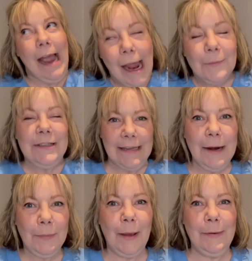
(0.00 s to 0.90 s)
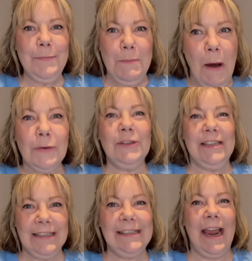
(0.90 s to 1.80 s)
I would say I'm probably most
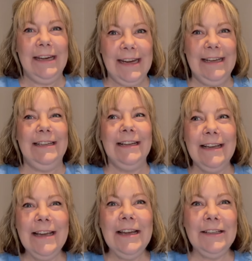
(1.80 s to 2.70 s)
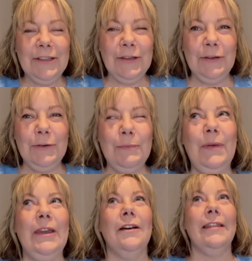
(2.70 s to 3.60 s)
excited to
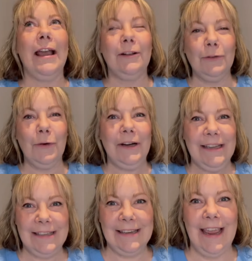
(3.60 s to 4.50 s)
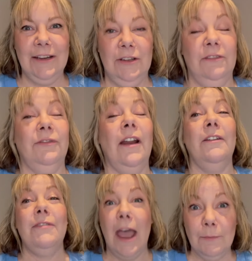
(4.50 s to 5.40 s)
be on that glorious stage in front
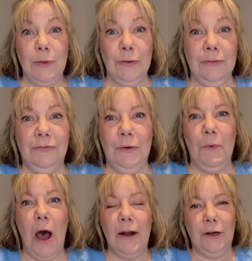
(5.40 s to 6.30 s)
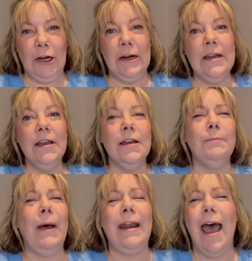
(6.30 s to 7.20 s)
of that beautiful water
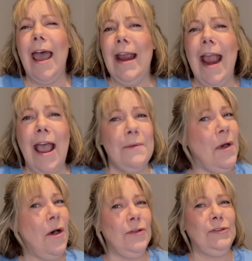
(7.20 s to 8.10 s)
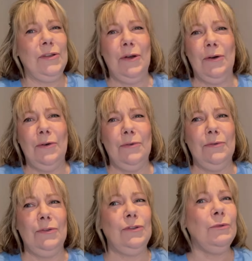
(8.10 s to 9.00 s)
but I am also
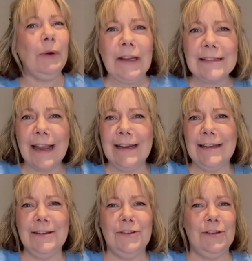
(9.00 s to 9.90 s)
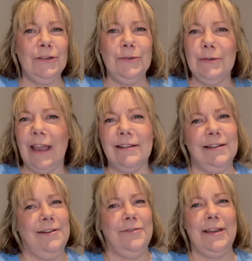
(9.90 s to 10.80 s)
super excited to get
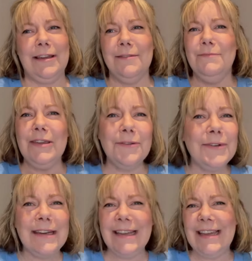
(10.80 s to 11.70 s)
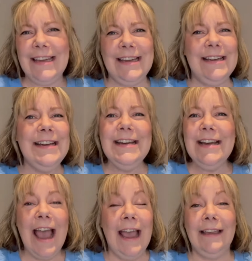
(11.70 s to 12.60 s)
to know the community
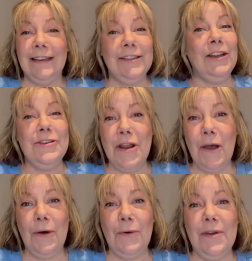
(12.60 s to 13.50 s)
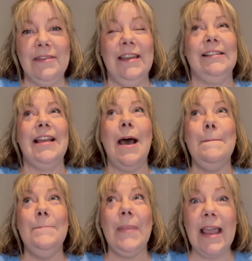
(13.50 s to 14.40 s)
and get to know this
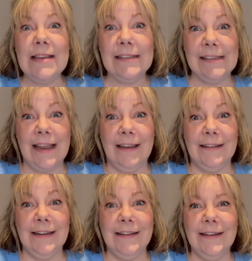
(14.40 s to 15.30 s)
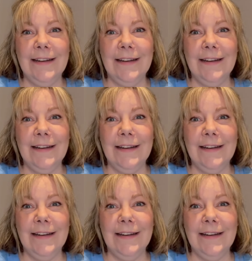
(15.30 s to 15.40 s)
amazing